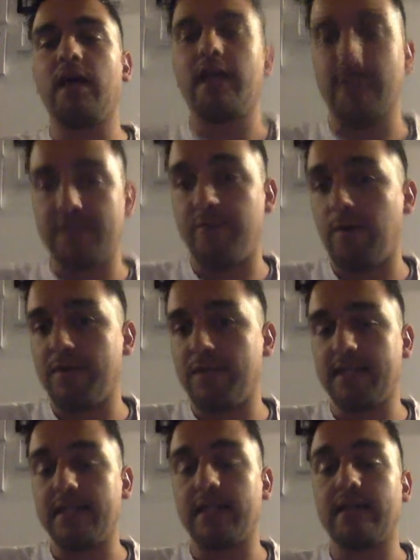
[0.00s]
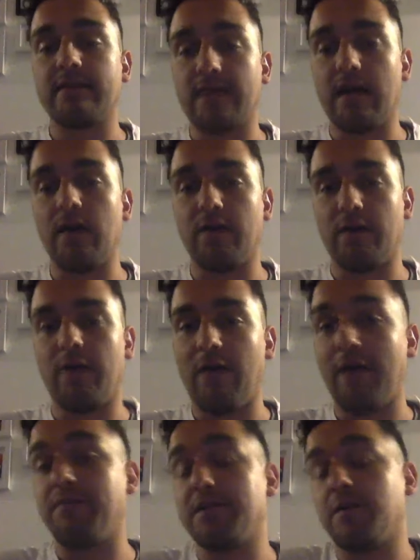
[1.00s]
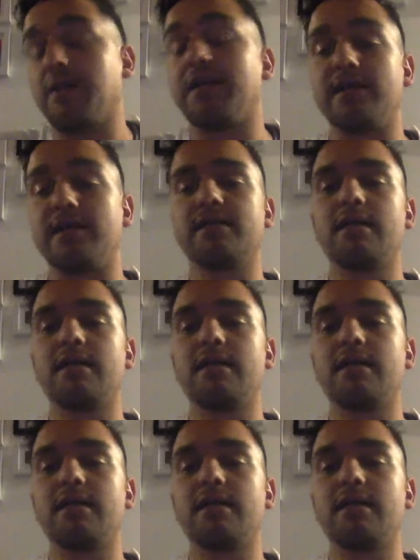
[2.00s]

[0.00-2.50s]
is represented, how the graph is organized.